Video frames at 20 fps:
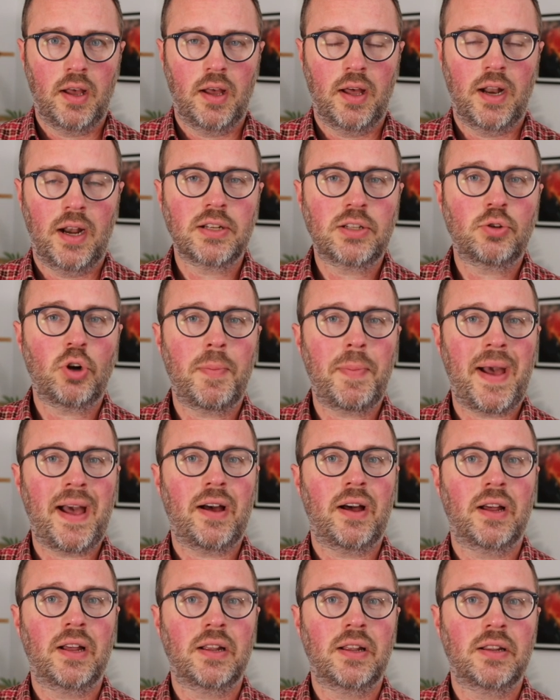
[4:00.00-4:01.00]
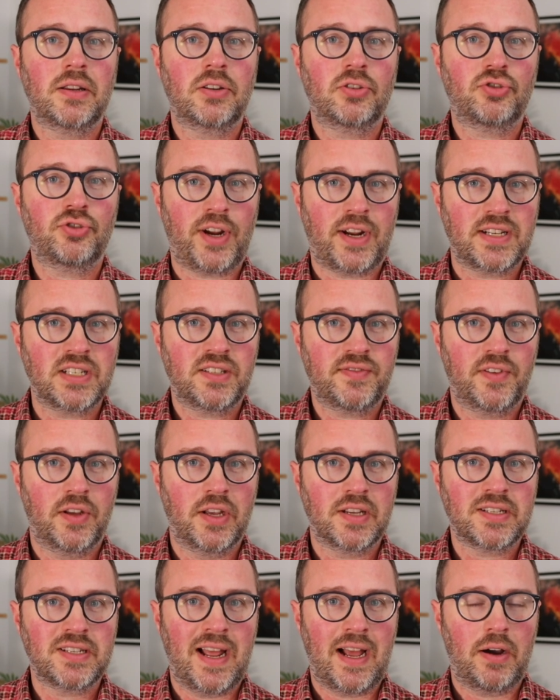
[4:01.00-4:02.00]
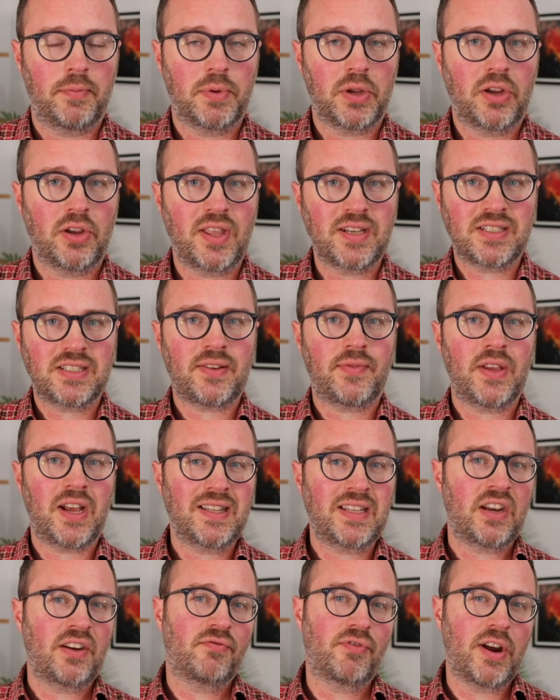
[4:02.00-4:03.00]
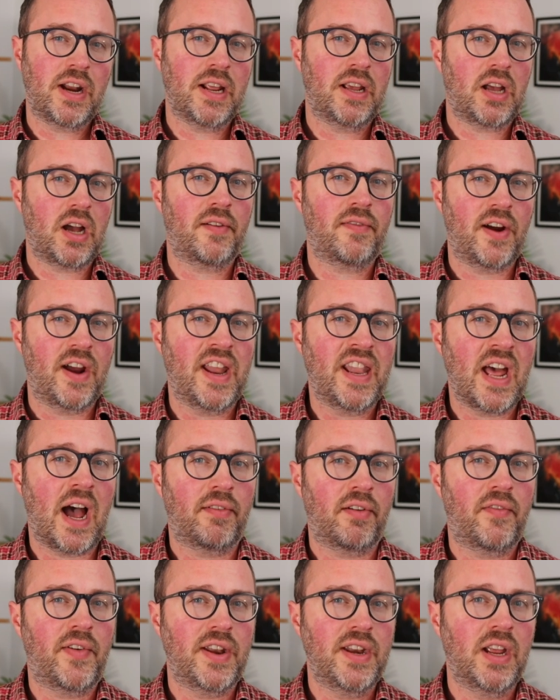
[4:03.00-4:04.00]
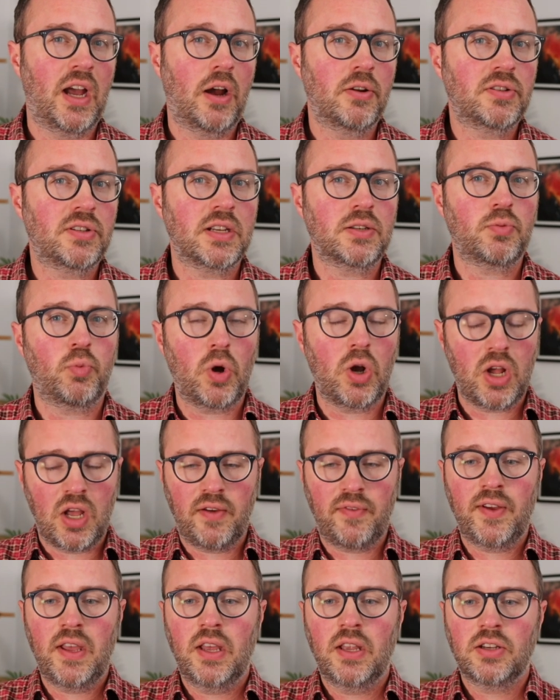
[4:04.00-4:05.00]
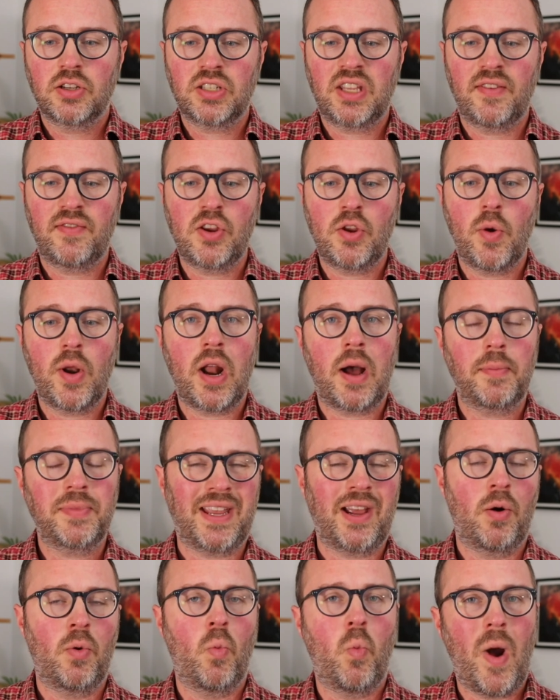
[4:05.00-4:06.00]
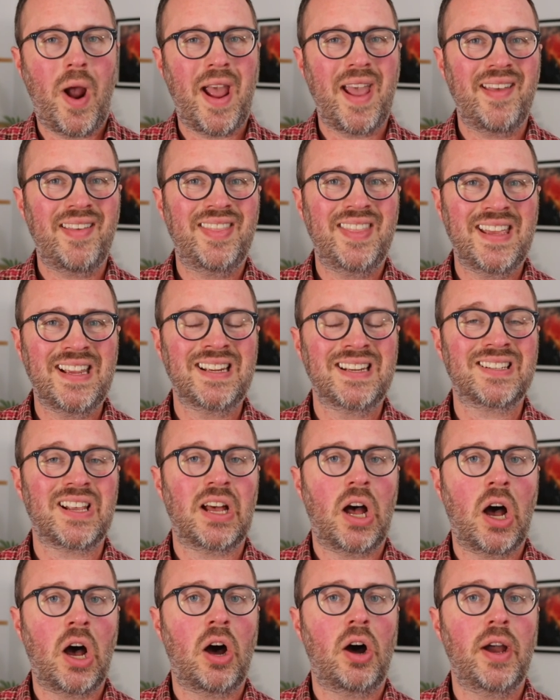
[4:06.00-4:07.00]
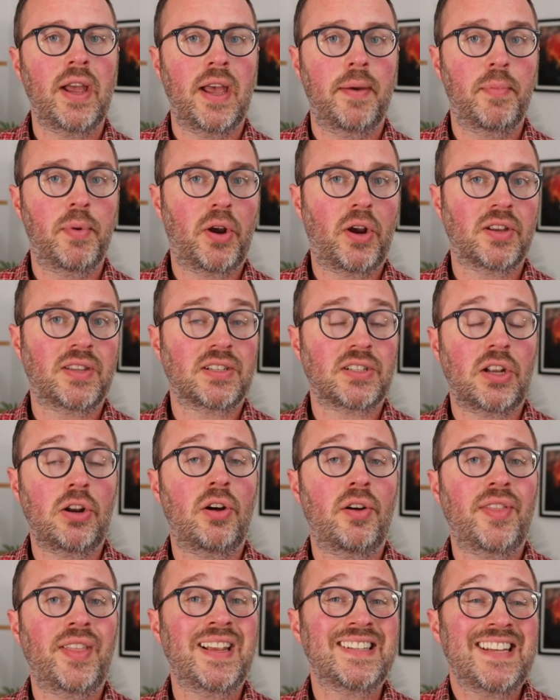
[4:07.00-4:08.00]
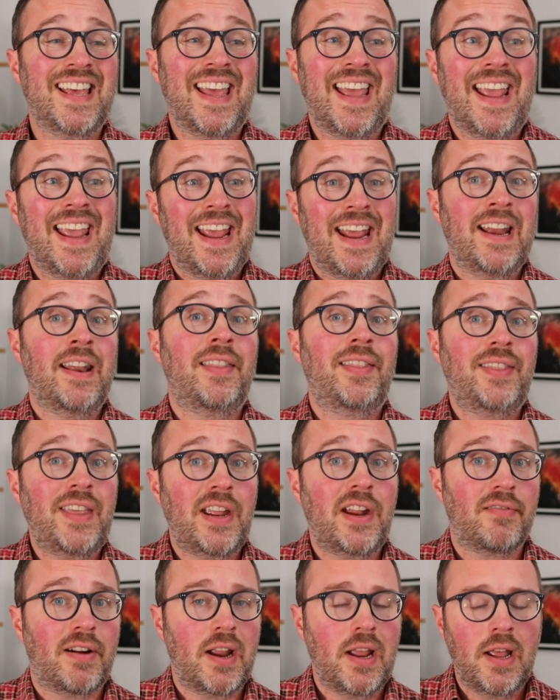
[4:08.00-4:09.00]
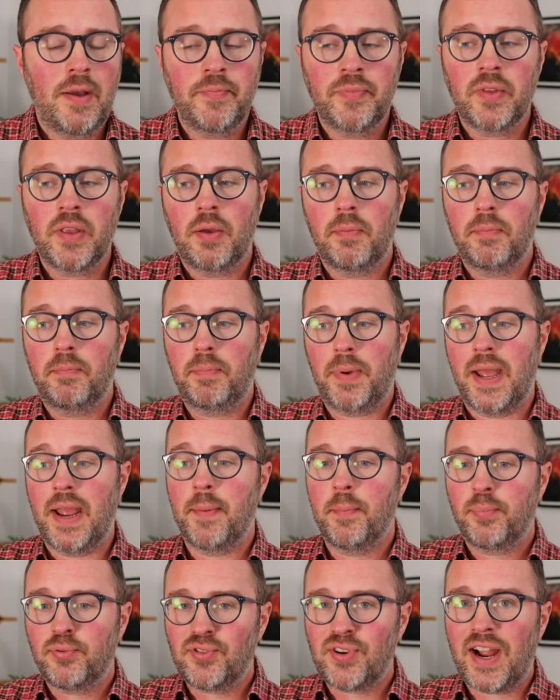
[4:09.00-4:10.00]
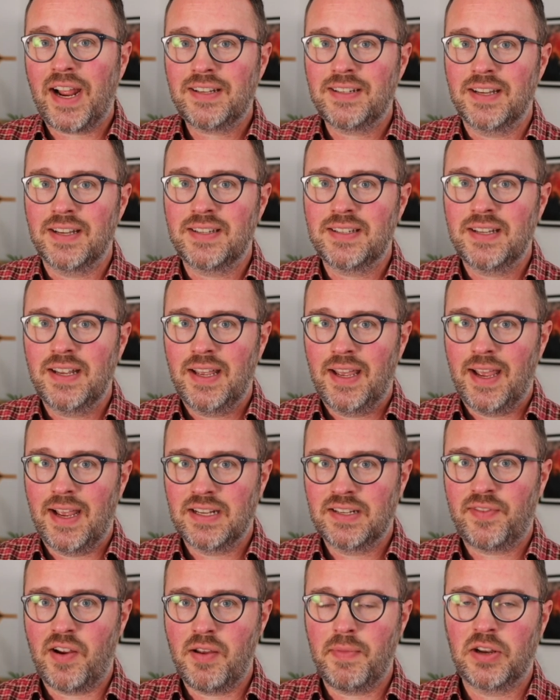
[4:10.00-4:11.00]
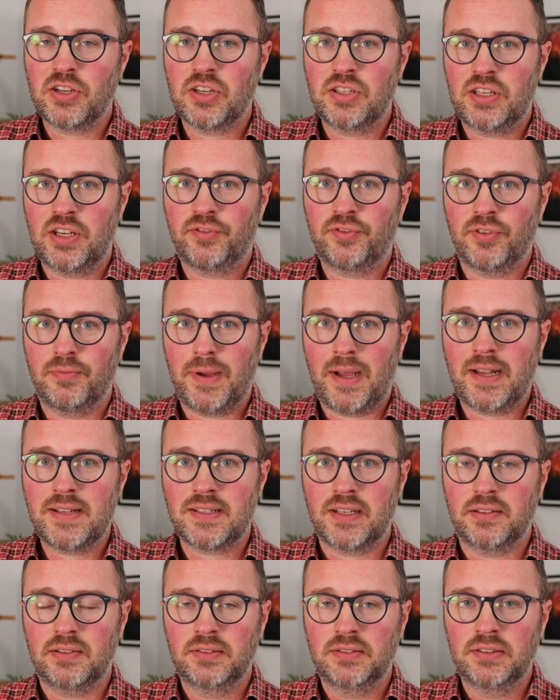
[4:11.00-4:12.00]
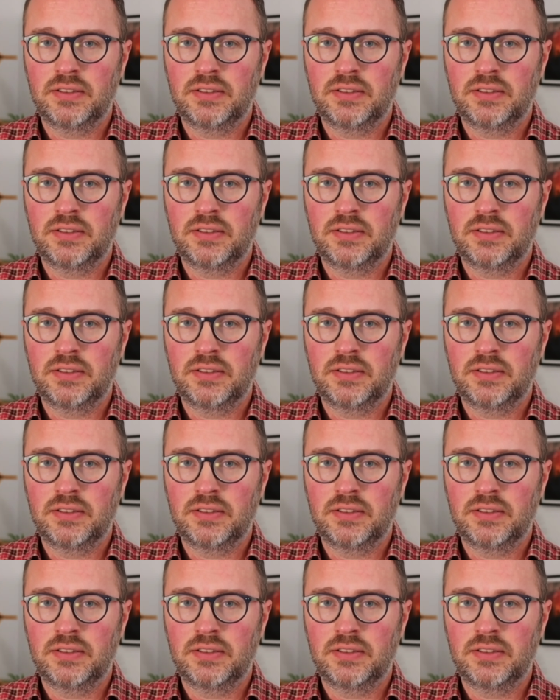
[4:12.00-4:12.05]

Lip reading: Let's talk about transfers now, because this is something I didn't really cover in that other video, so it's worth just giving you an update on where things are here, because there's a lot of things in theory, but in practice it's very much a different matter.